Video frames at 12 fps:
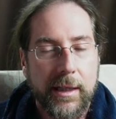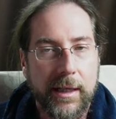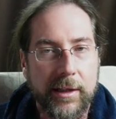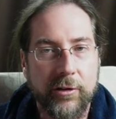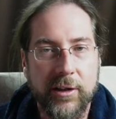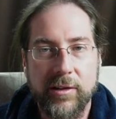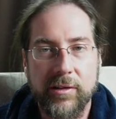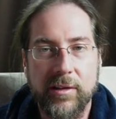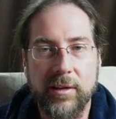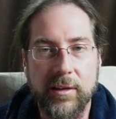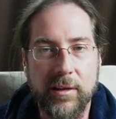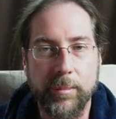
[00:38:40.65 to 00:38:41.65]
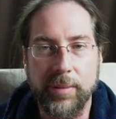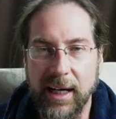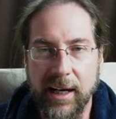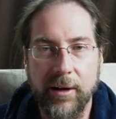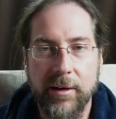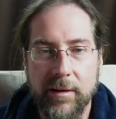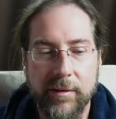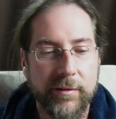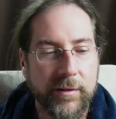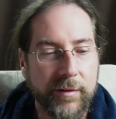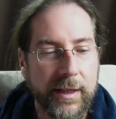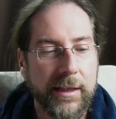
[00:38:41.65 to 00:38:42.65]
adjust the, the power of
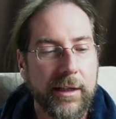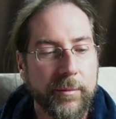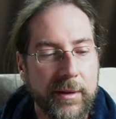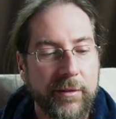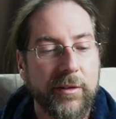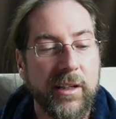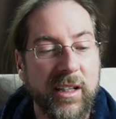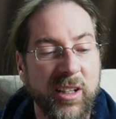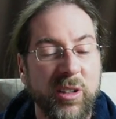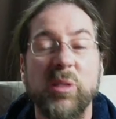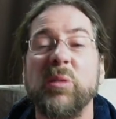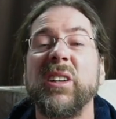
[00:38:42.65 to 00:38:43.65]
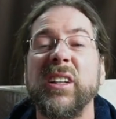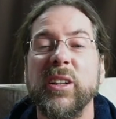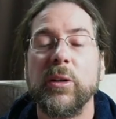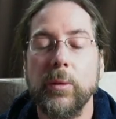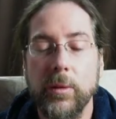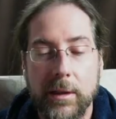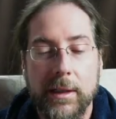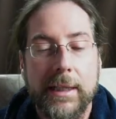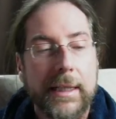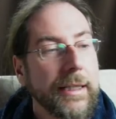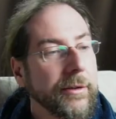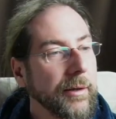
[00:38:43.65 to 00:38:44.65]
the vacuum and everything and it's really cool
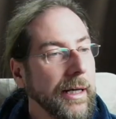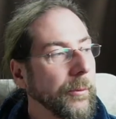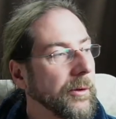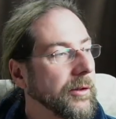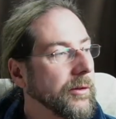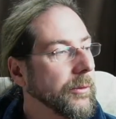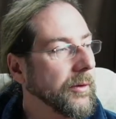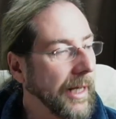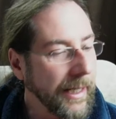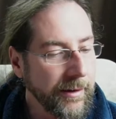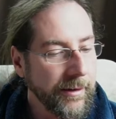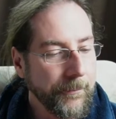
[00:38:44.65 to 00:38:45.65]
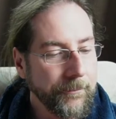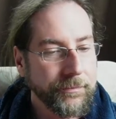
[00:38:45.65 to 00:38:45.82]
so I want to do that